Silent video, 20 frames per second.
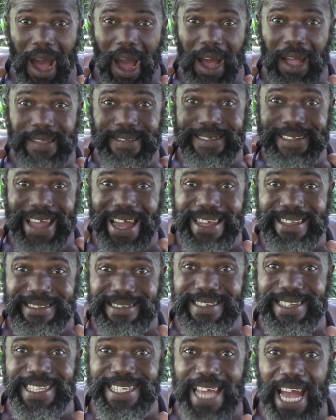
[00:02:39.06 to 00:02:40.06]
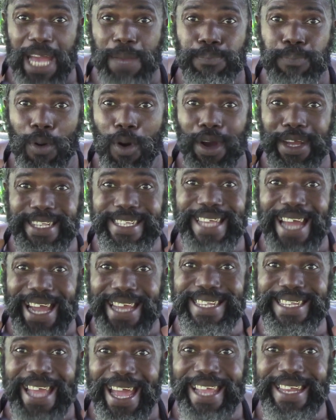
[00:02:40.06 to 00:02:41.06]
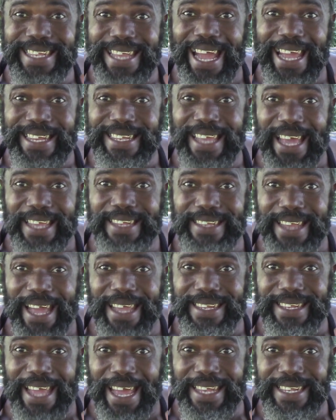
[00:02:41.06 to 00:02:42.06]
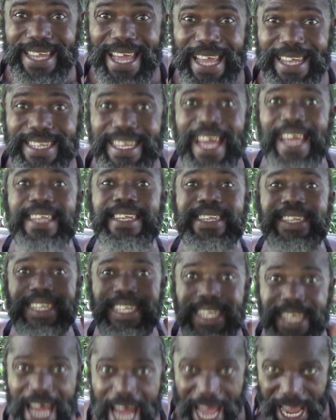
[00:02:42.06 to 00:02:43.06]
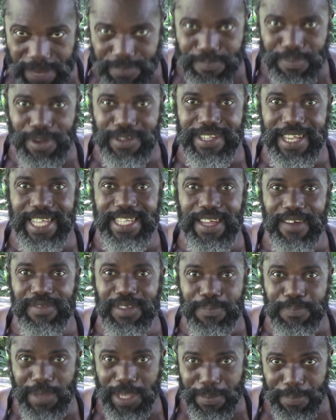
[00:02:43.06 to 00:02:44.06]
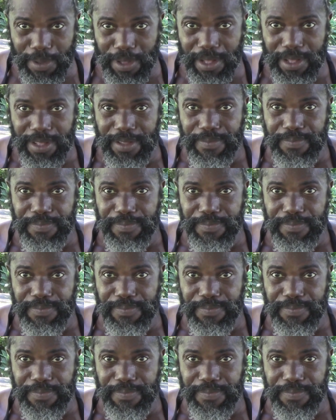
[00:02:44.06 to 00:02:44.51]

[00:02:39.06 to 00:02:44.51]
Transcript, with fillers: ninety-nine point nine nine nine nine nine nine nine nine nine nine percent of the people